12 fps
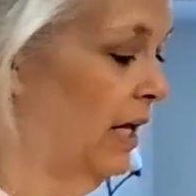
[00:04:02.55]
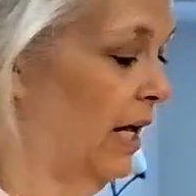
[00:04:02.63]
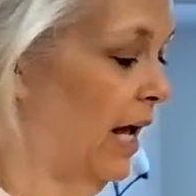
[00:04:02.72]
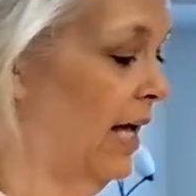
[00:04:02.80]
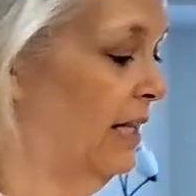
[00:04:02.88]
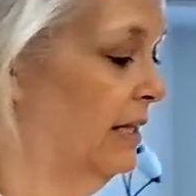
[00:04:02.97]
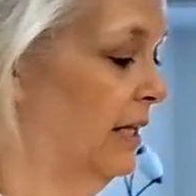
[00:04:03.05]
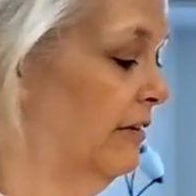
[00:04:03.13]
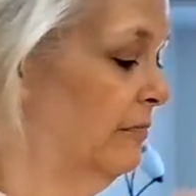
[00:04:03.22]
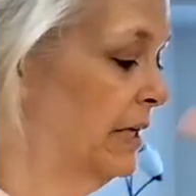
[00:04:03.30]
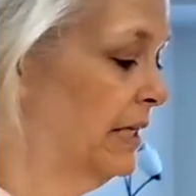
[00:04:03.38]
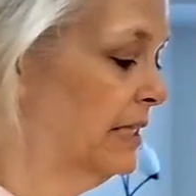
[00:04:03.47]
I love
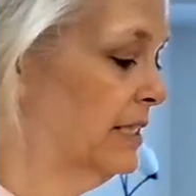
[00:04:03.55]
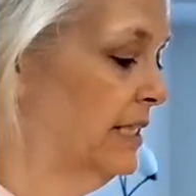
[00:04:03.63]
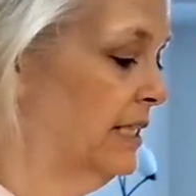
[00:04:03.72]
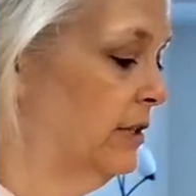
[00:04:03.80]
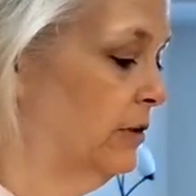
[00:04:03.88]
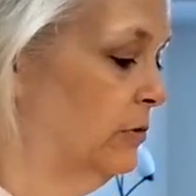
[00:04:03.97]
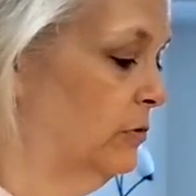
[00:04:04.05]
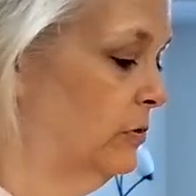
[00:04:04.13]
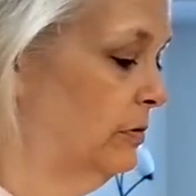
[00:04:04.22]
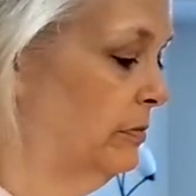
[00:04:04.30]
my Contigos